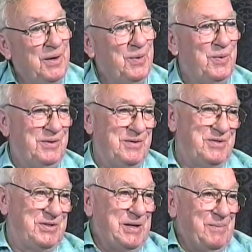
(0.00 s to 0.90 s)
with this
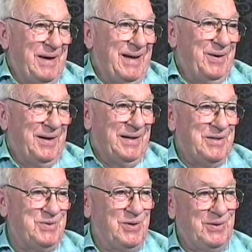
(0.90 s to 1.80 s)
sea bag on our
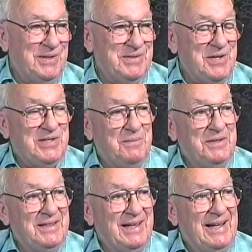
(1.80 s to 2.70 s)
shoulders. And some of
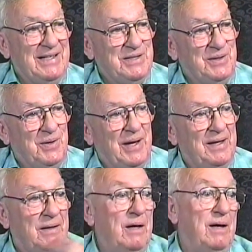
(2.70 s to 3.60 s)
the guys, you know,
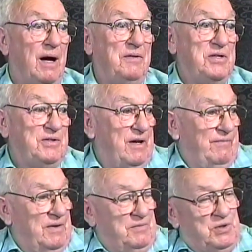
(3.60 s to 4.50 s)
had other stuff,
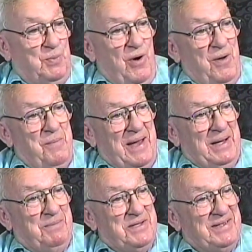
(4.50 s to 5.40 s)
a small
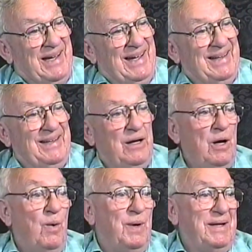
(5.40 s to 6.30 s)
bag beside.
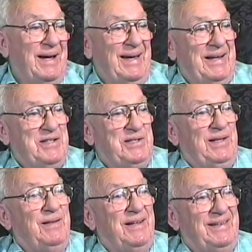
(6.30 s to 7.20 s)
One guy had a
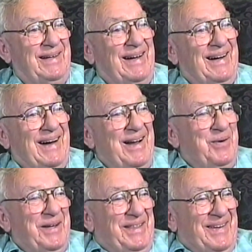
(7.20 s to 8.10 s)
steel guitar
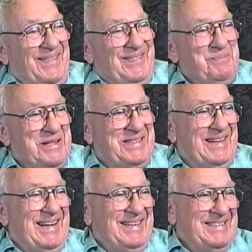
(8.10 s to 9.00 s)
with him
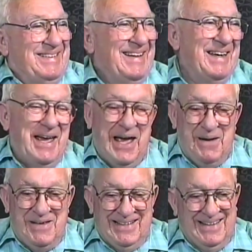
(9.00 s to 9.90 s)
beside his
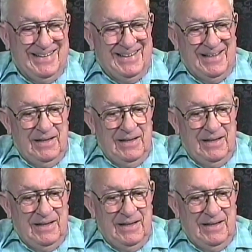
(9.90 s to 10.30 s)
hammock, and uh,